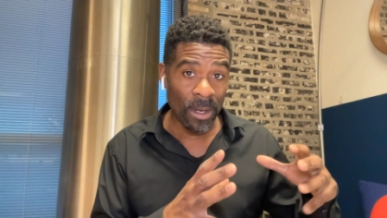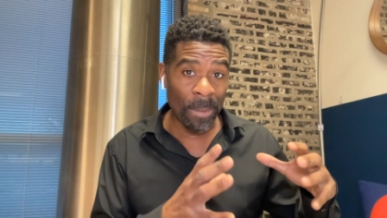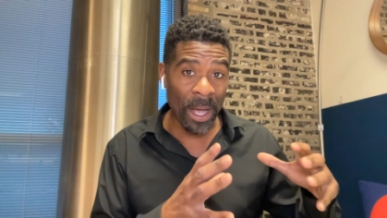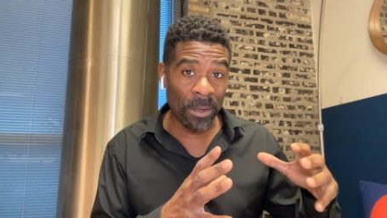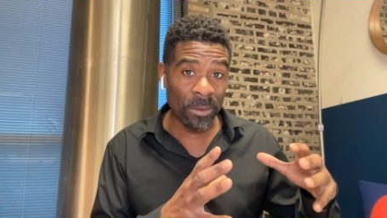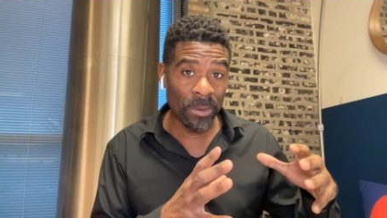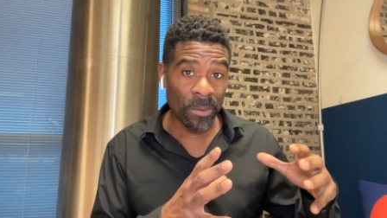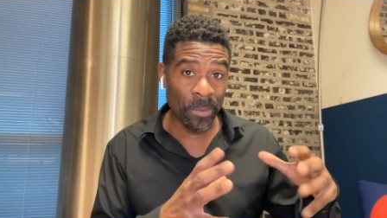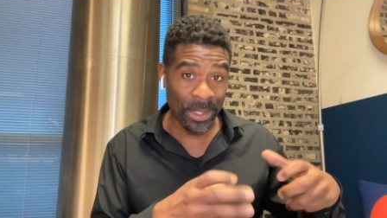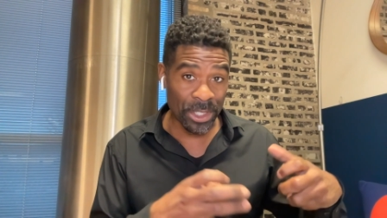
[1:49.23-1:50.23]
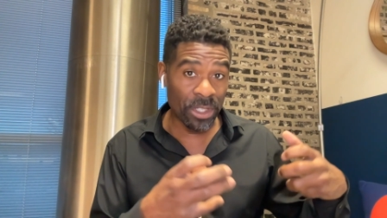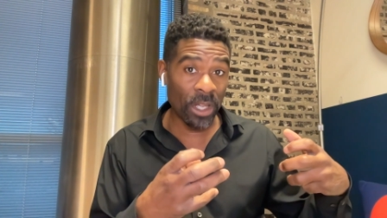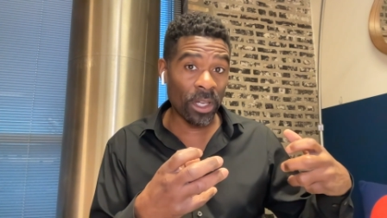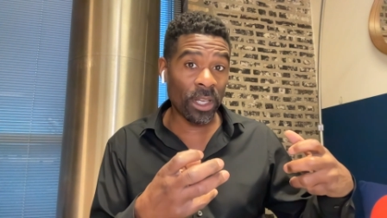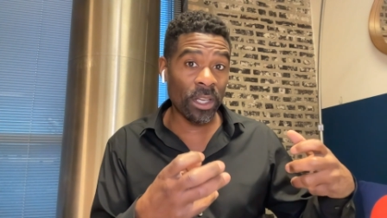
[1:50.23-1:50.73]
about what
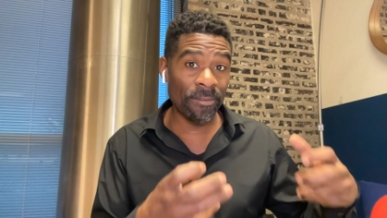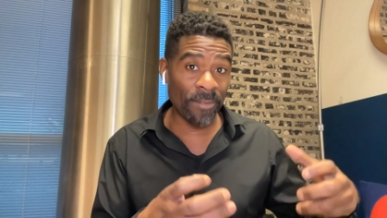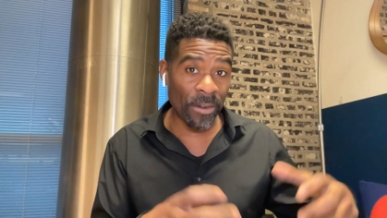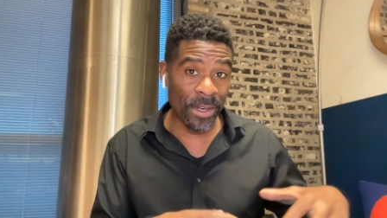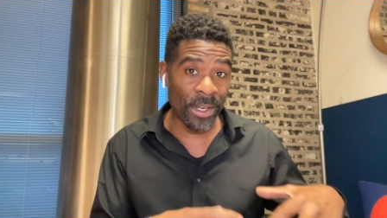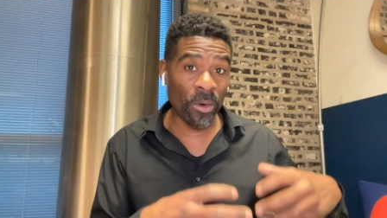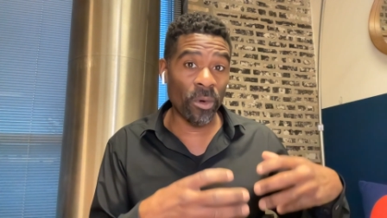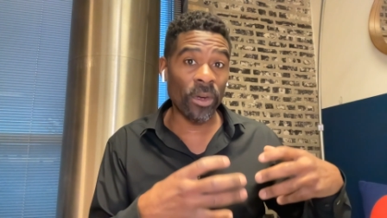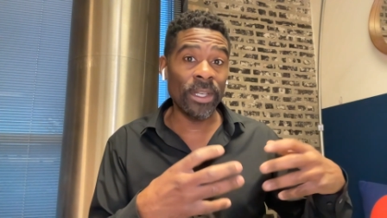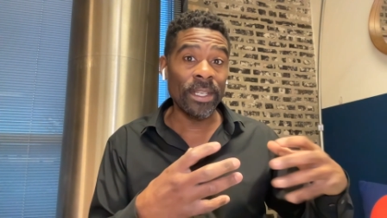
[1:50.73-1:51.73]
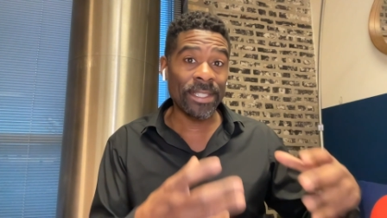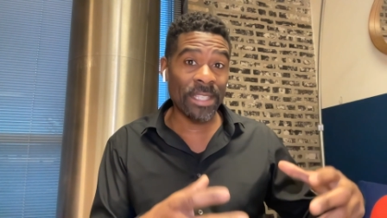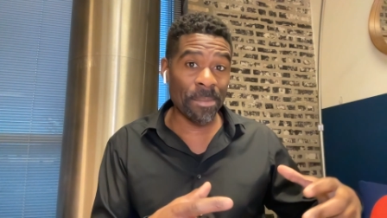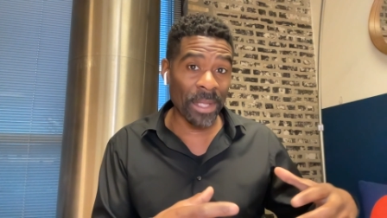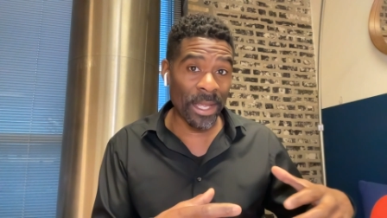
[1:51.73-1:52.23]
has converted or
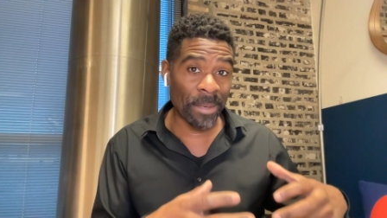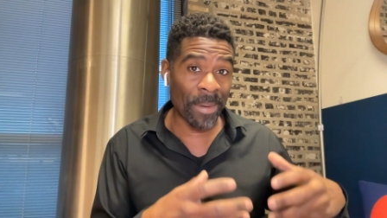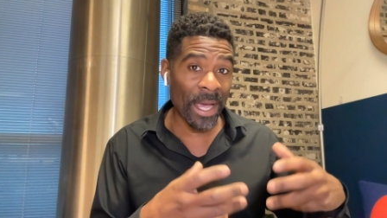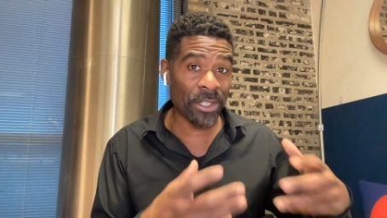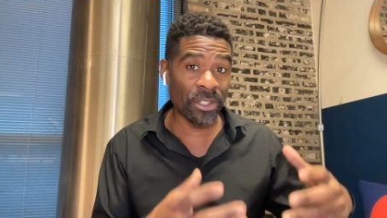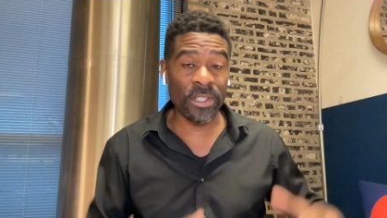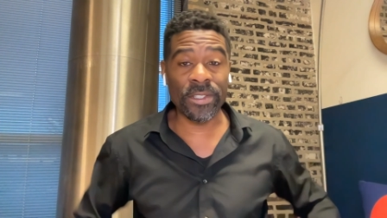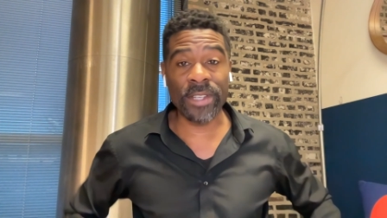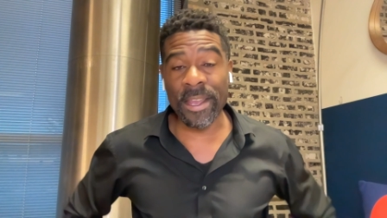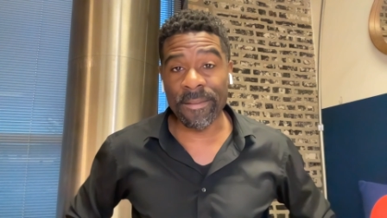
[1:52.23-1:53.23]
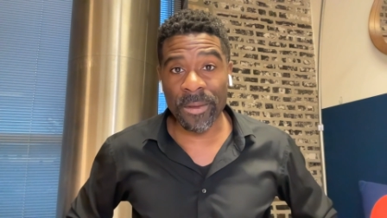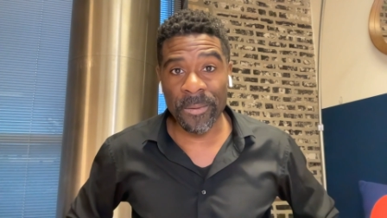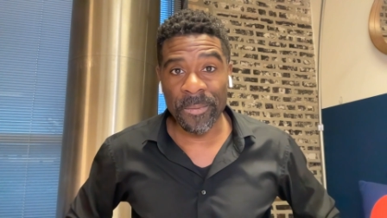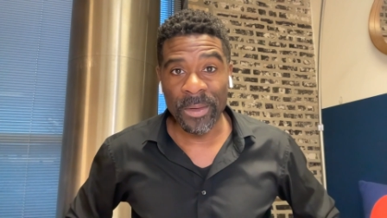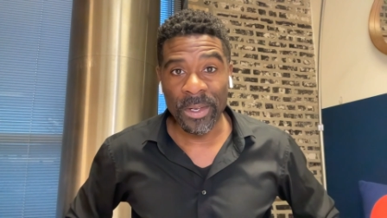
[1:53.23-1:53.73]
stimulated the passion inside of
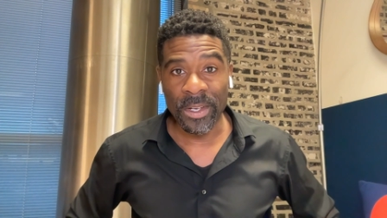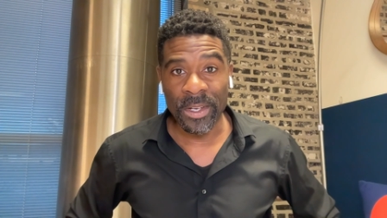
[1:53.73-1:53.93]
you.